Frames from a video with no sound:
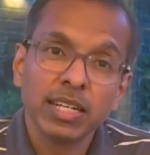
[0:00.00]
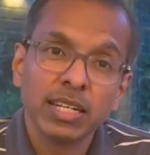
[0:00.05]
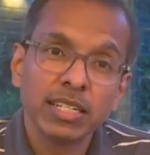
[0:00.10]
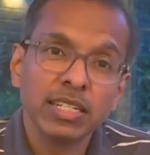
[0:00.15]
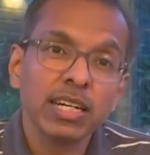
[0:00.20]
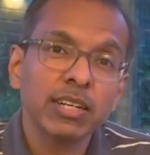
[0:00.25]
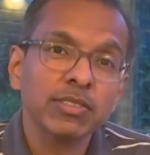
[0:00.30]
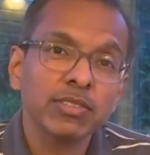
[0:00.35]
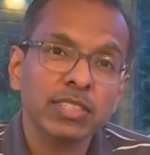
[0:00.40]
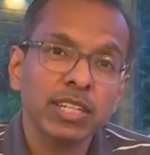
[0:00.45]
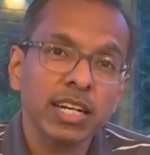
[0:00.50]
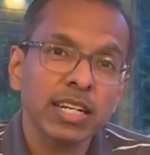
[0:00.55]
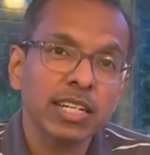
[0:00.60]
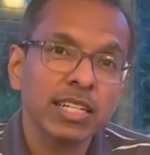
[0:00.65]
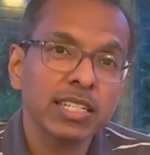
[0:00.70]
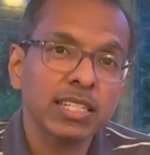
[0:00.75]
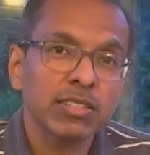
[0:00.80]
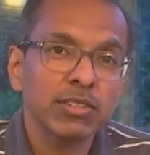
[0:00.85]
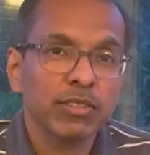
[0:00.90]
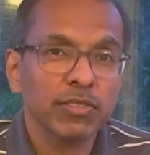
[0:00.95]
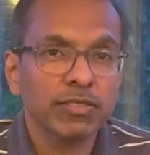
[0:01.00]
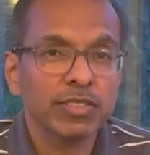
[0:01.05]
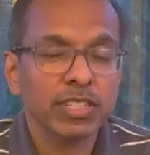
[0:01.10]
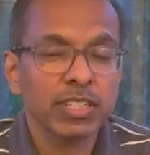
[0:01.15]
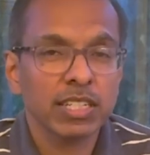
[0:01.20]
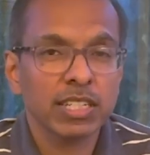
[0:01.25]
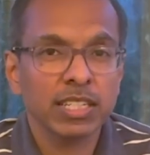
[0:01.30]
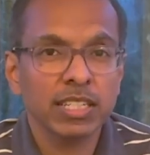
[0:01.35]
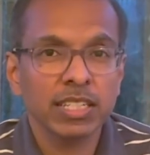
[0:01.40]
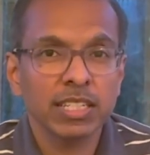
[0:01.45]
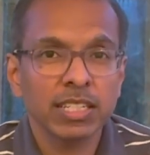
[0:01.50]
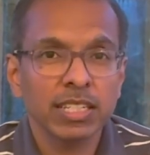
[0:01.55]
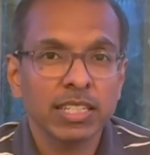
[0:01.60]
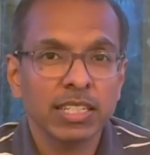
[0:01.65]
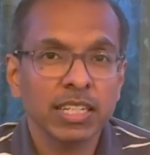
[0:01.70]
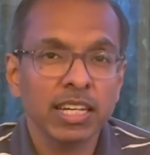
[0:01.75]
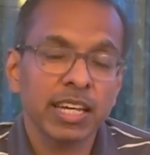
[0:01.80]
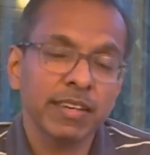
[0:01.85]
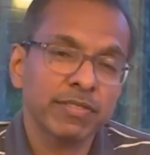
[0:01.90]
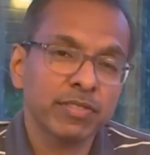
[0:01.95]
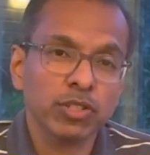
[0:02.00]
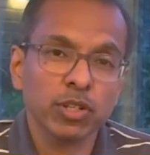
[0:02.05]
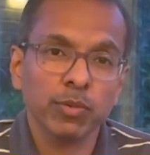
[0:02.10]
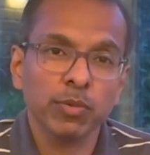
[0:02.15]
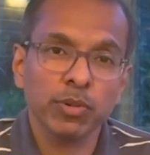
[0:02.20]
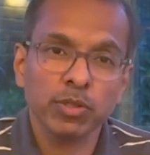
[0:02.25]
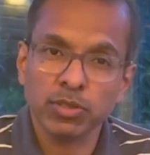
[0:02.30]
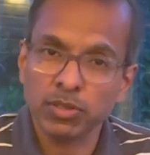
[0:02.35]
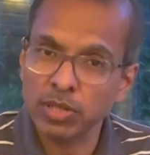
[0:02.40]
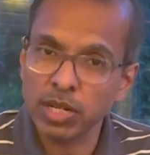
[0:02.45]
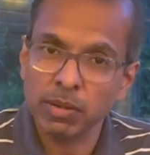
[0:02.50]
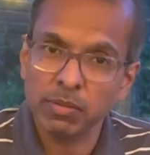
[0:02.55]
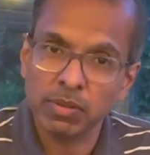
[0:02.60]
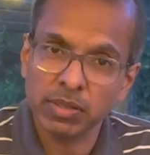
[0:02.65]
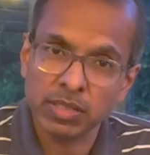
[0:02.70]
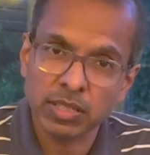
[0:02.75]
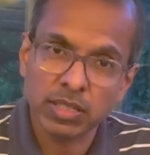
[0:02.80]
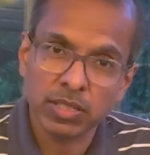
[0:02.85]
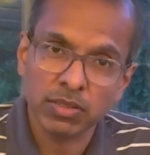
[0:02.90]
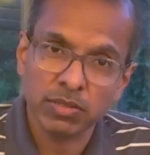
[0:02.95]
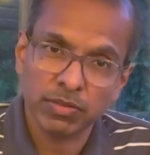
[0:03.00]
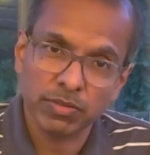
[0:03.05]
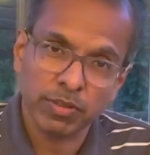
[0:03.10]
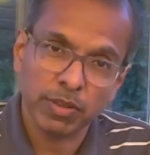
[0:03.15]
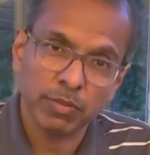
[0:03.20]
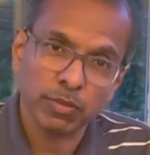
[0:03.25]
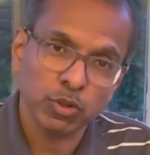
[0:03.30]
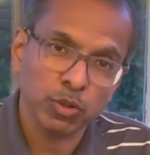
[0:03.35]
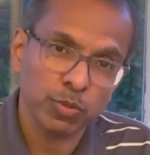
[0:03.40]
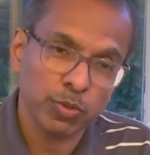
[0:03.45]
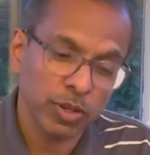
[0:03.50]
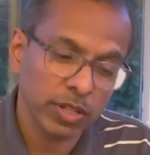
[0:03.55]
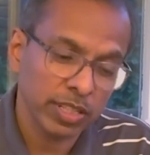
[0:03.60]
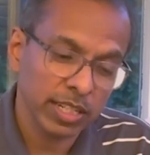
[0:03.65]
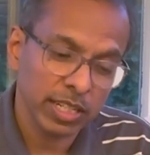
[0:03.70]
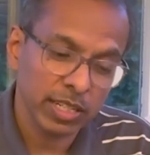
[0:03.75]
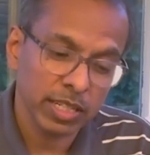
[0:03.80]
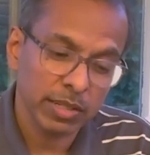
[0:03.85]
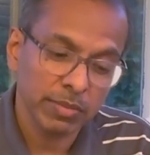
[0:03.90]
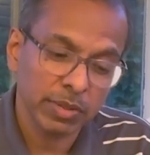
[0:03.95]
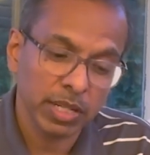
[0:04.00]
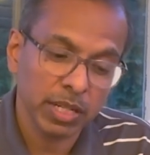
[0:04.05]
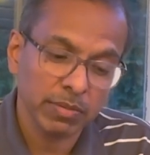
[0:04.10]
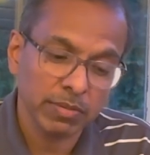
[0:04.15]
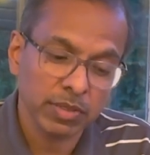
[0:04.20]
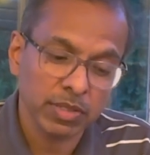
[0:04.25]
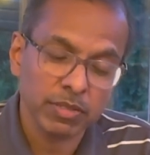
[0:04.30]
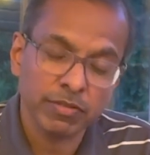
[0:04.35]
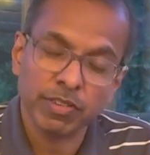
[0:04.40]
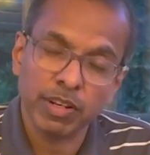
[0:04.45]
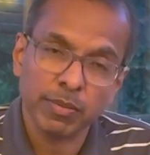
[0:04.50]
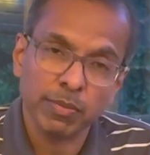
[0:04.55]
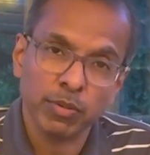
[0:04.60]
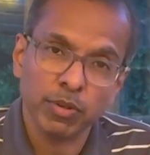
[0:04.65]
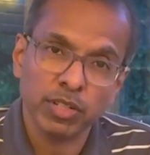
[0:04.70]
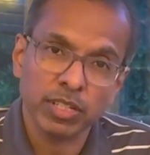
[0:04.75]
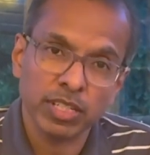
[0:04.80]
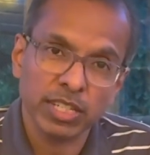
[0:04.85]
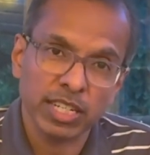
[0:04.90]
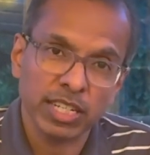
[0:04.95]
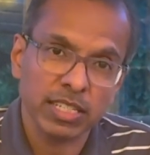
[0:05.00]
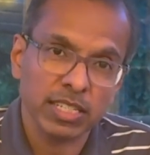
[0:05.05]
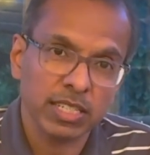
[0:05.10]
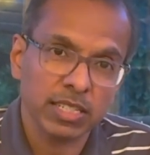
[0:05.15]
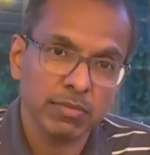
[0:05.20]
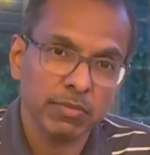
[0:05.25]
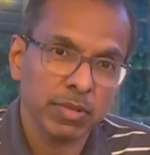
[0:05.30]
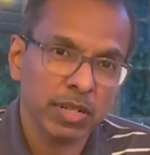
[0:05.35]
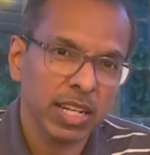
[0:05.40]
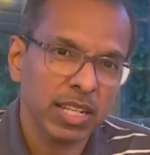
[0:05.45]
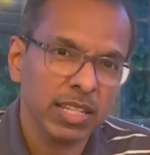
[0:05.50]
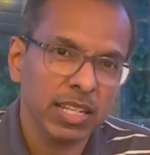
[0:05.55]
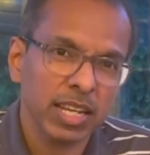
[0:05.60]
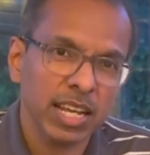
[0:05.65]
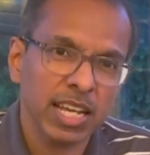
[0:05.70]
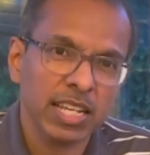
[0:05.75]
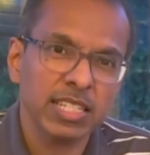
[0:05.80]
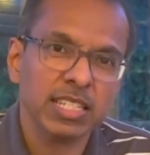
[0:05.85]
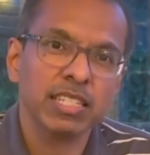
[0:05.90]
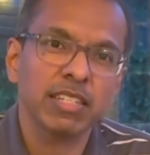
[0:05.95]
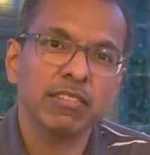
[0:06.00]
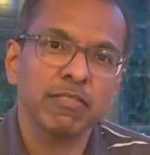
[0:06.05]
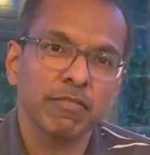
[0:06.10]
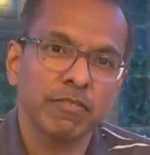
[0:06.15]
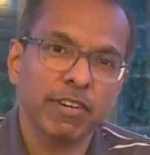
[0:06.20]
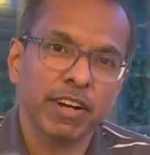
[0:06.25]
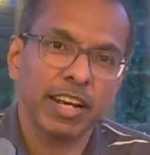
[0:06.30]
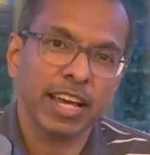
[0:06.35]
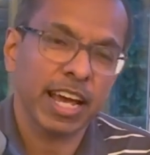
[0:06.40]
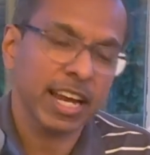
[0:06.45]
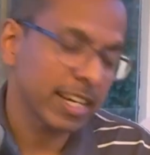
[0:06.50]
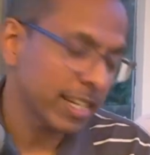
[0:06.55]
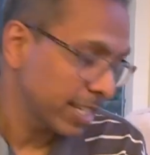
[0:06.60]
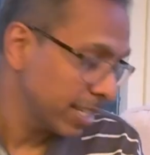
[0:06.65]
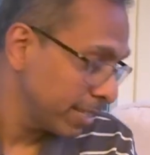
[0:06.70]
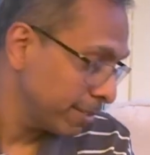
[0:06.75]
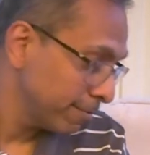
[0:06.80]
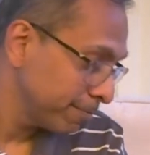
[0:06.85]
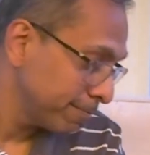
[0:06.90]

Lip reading: Downside is obviously the f-stop also doubles, so from 2.8 it becomes 5.6. Nonetheless, very handy.